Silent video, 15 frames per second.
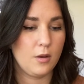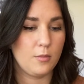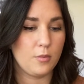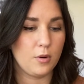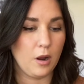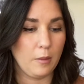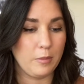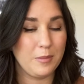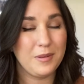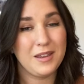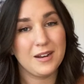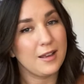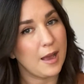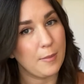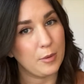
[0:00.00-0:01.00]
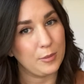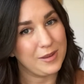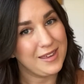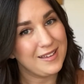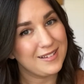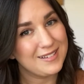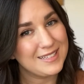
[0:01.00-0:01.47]
probably in a couple
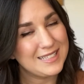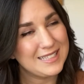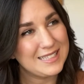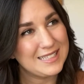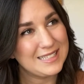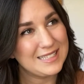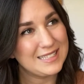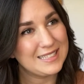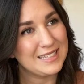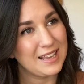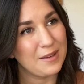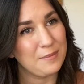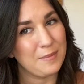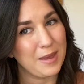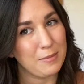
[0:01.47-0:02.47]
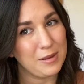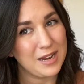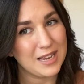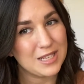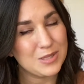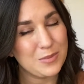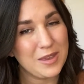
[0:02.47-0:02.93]
weeks. Maybe
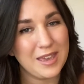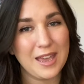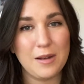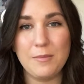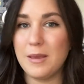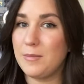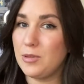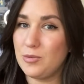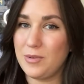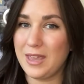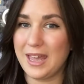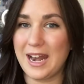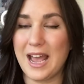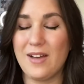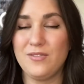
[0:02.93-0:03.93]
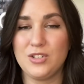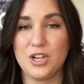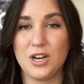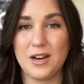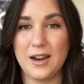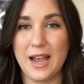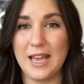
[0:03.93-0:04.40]
next weekend, maybe the weekend
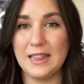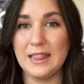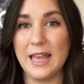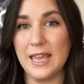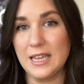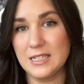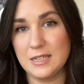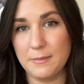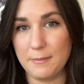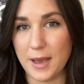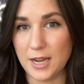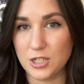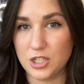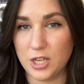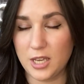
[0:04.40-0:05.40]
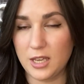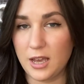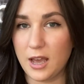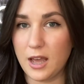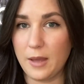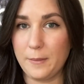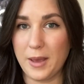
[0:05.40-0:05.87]
after. I like to match it.
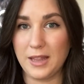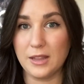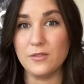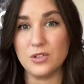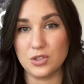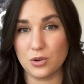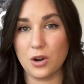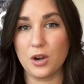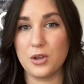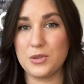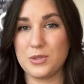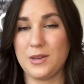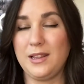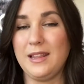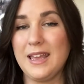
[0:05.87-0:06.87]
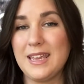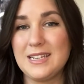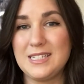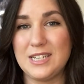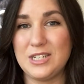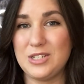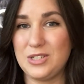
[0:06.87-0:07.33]
I live in Toronto, so I like
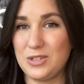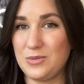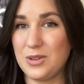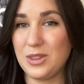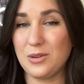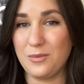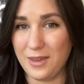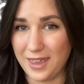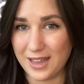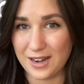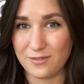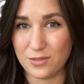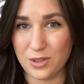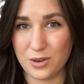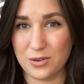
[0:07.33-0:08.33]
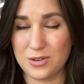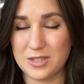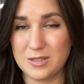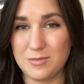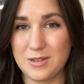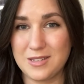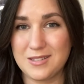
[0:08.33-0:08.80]
to do it the weekend of the
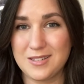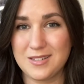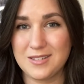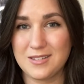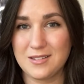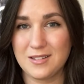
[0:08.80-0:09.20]
Christmas